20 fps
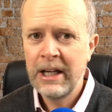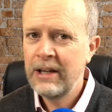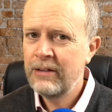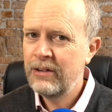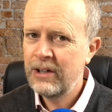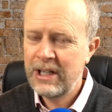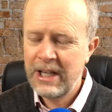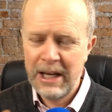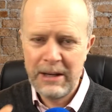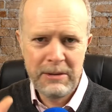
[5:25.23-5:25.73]
If
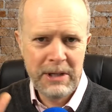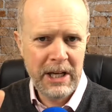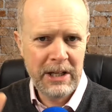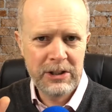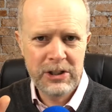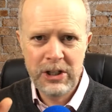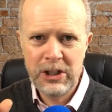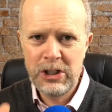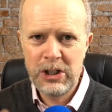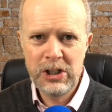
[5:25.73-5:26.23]
it came
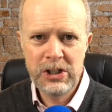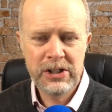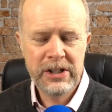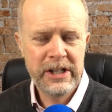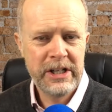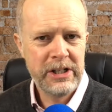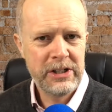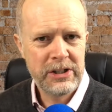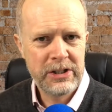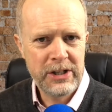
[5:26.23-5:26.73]
down to just
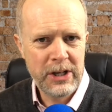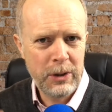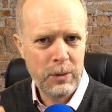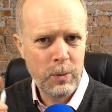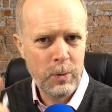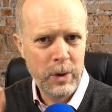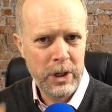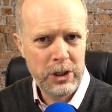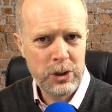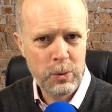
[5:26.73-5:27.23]
these two,
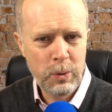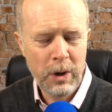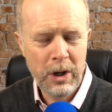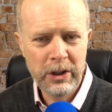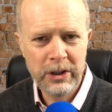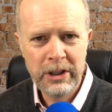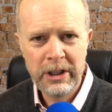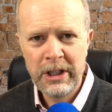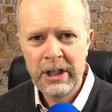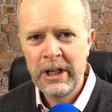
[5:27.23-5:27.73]
which
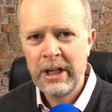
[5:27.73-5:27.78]
one